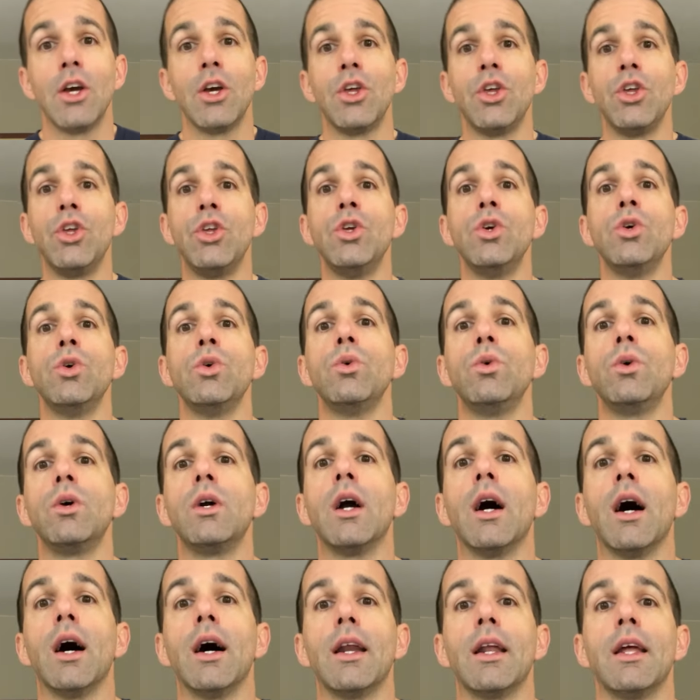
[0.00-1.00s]
You
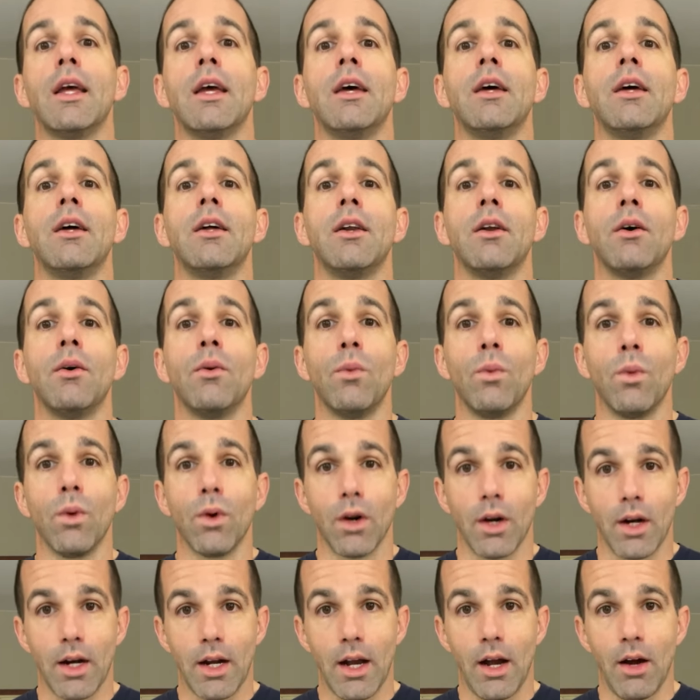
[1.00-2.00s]
got in a
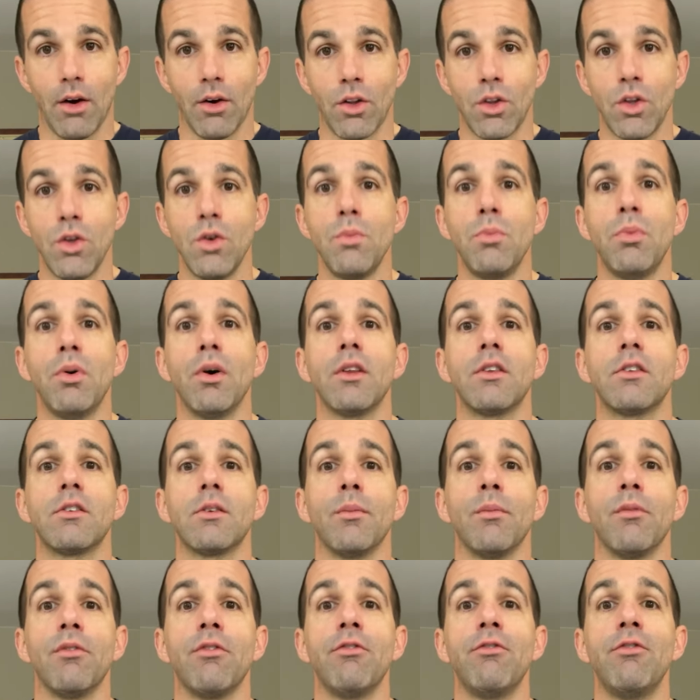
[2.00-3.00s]
workout. You put
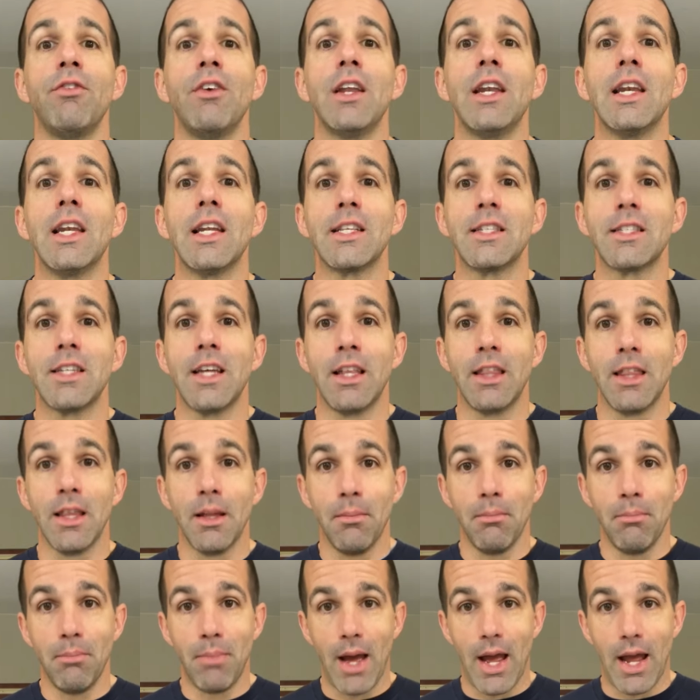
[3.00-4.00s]
some fitness in the
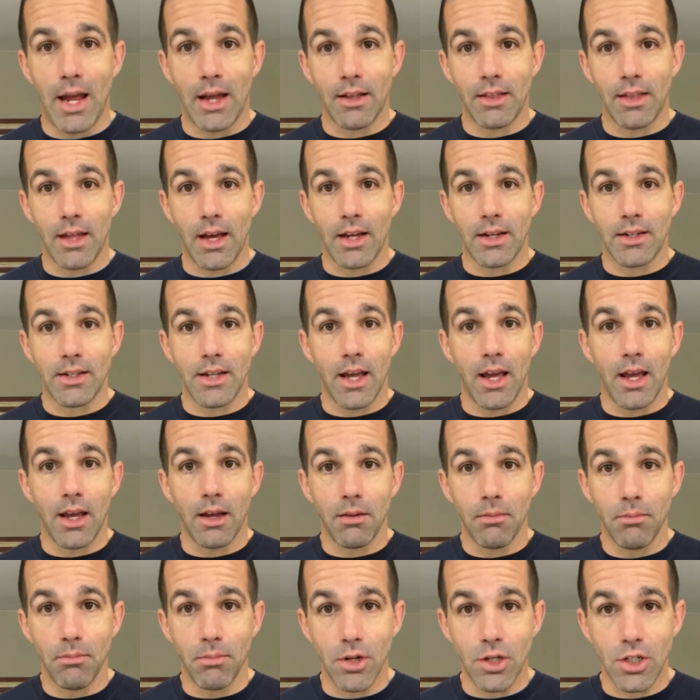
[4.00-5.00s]
bank that day.
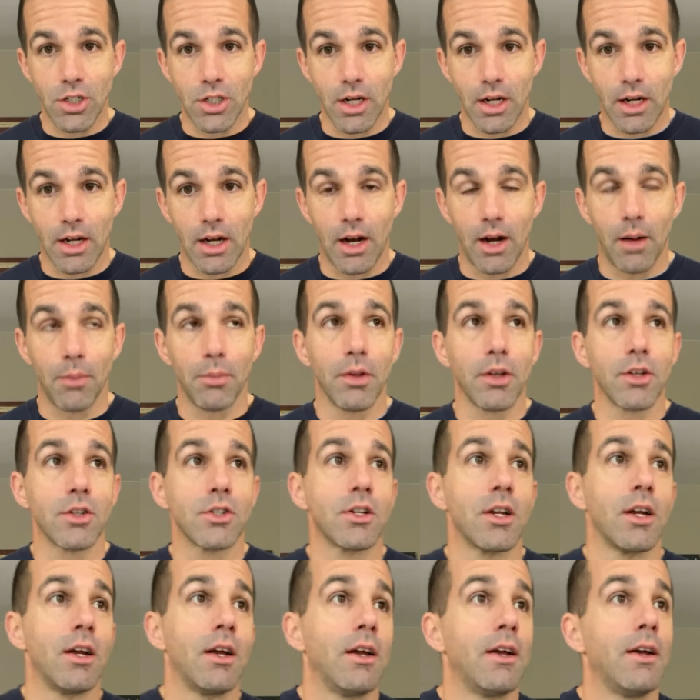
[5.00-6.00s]
Mission
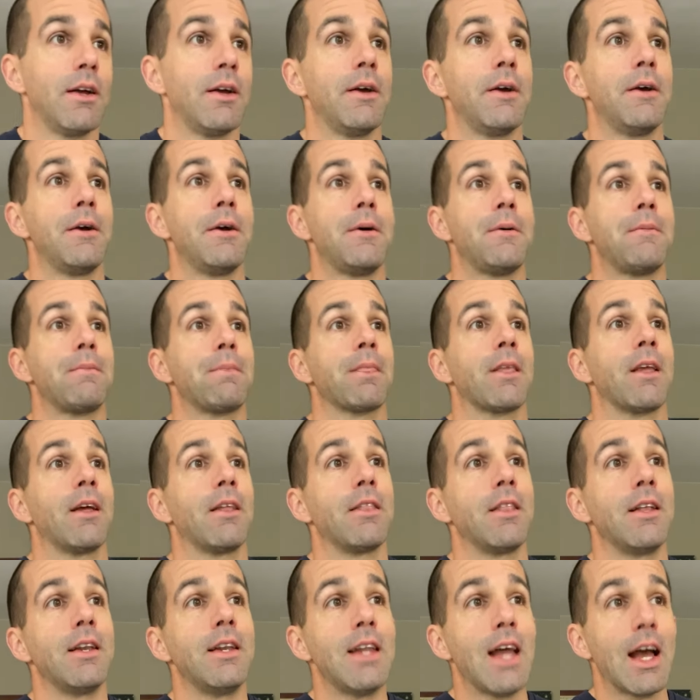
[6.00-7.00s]
accomplished.
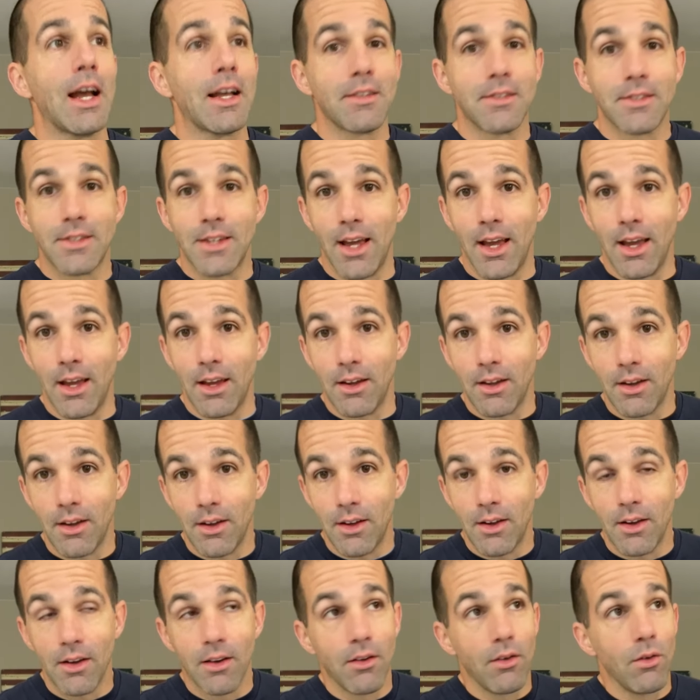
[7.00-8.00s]
The next day,
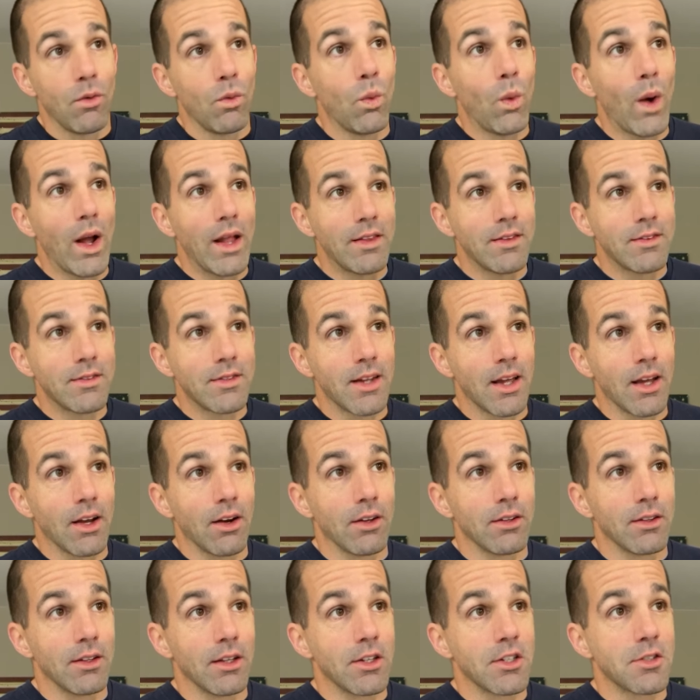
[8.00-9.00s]
Wednesday
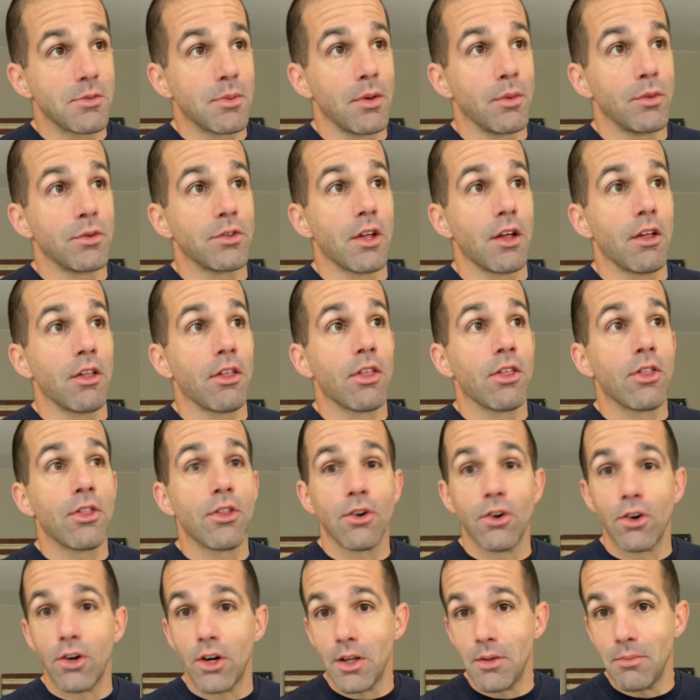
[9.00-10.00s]
on Linchpin, was a
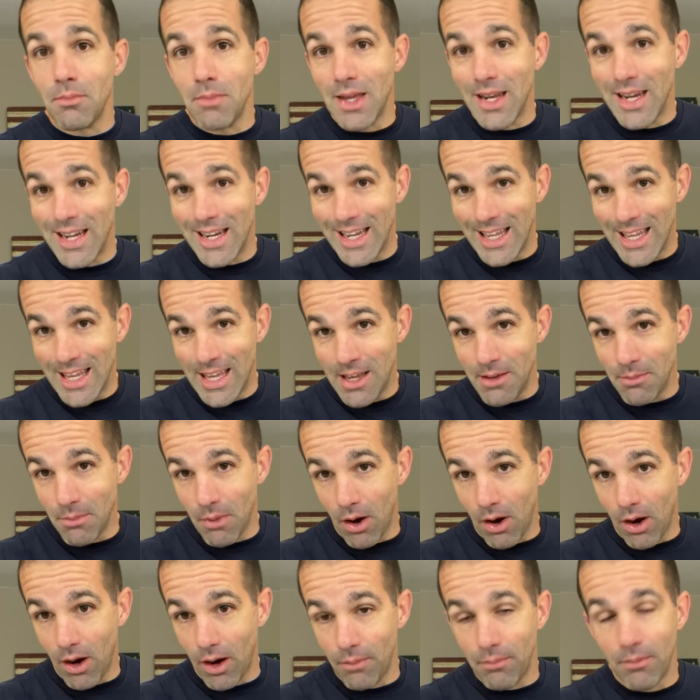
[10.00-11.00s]
30 minute
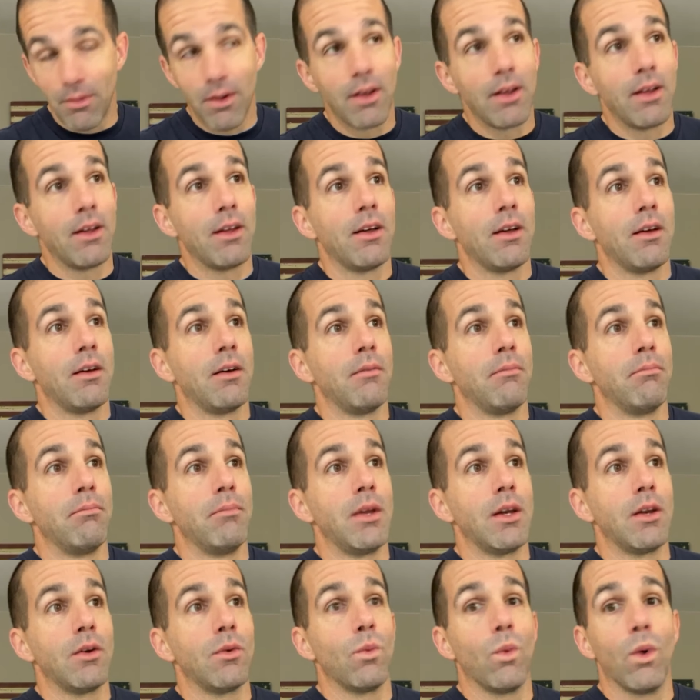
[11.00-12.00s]
EMOM.
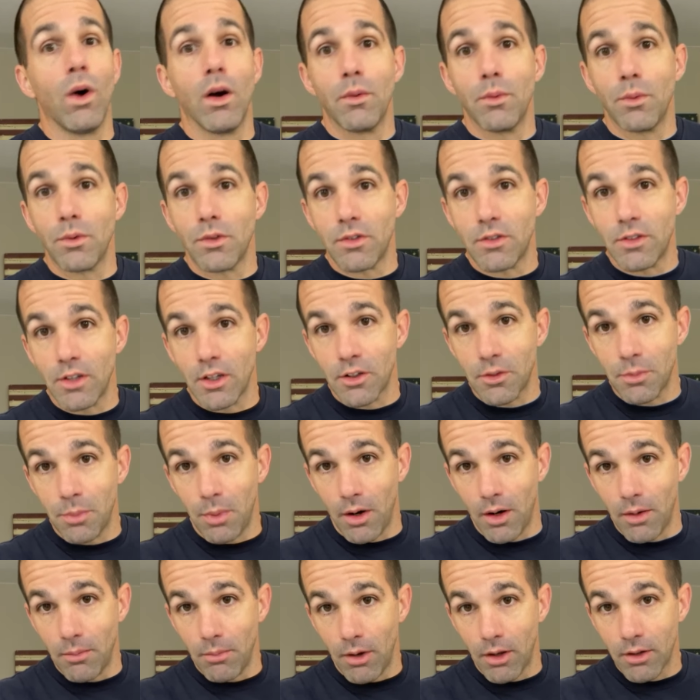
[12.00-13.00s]
Minute one was six
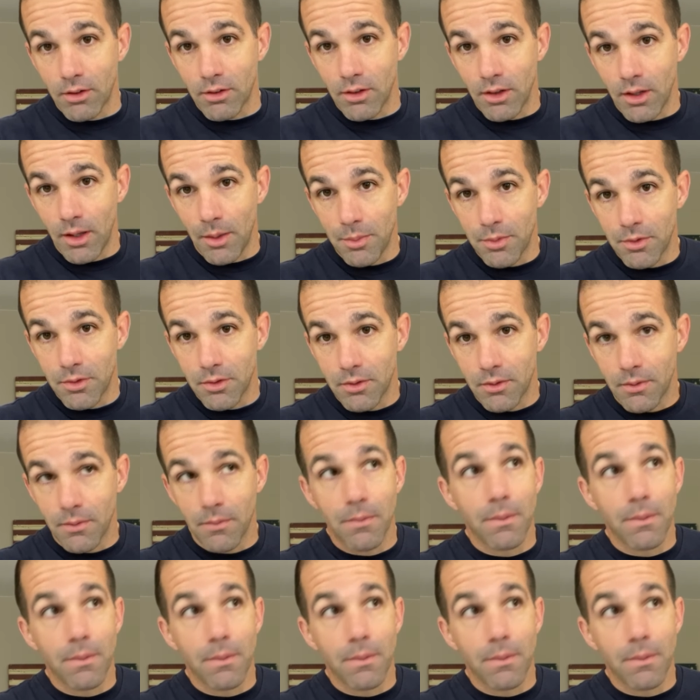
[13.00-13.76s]
bar muscle ups.